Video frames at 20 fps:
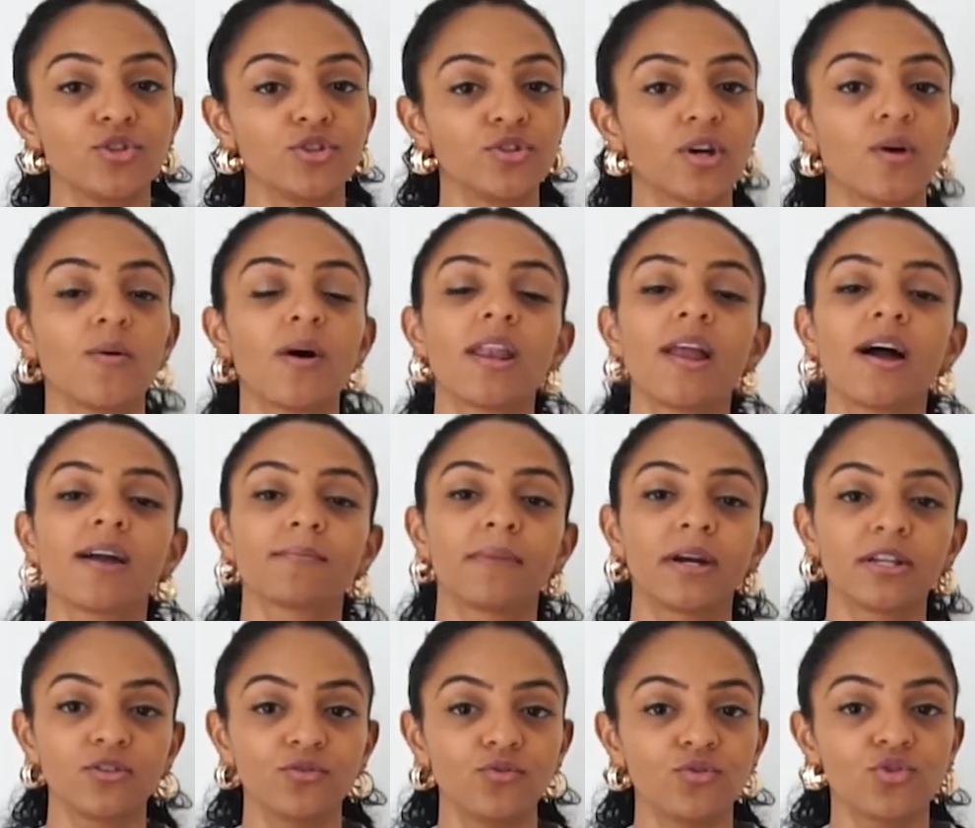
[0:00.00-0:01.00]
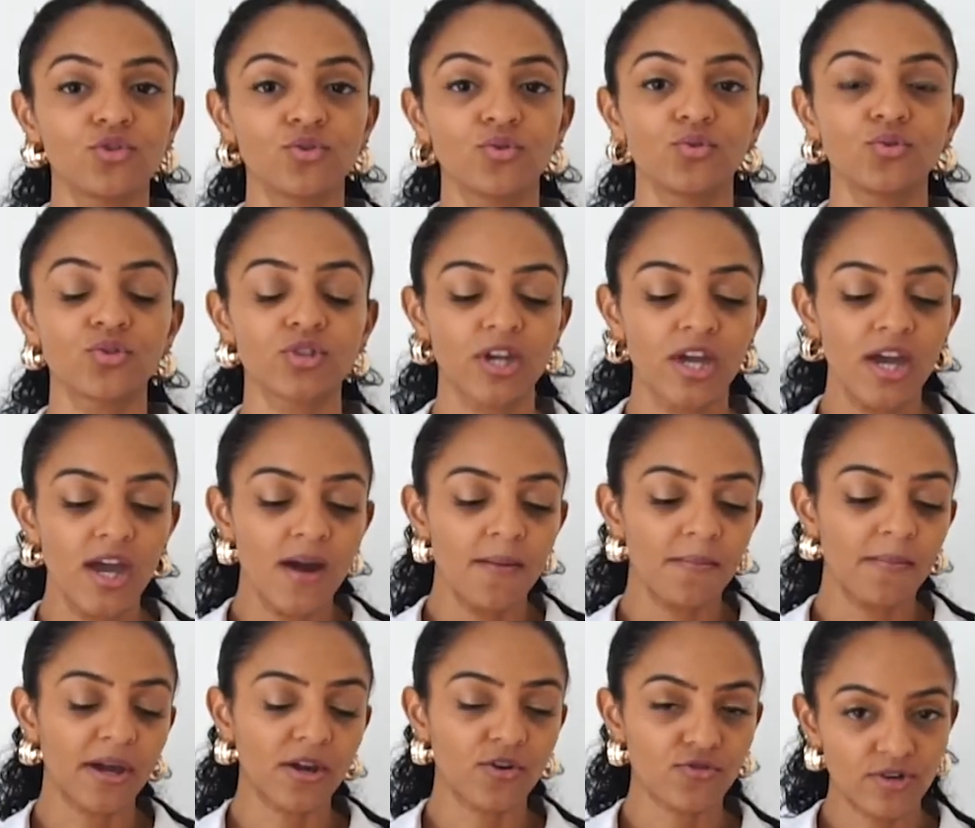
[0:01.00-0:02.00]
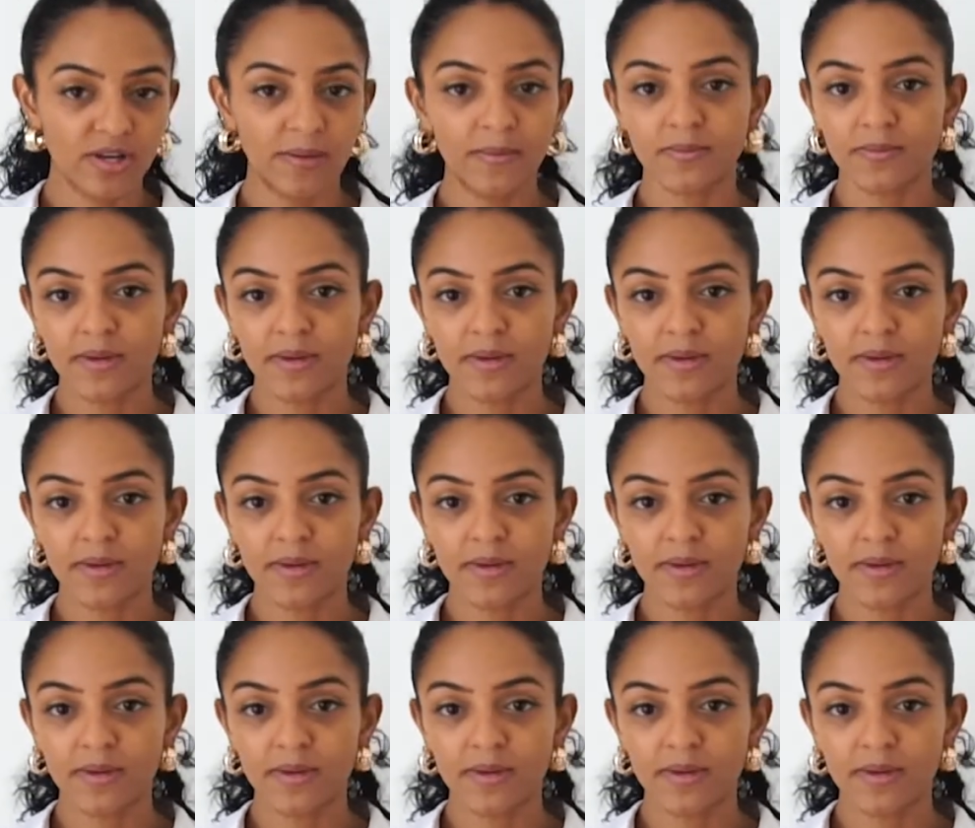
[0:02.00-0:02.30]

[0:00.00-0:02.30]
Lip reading: You know, I like my neutrals, my creams,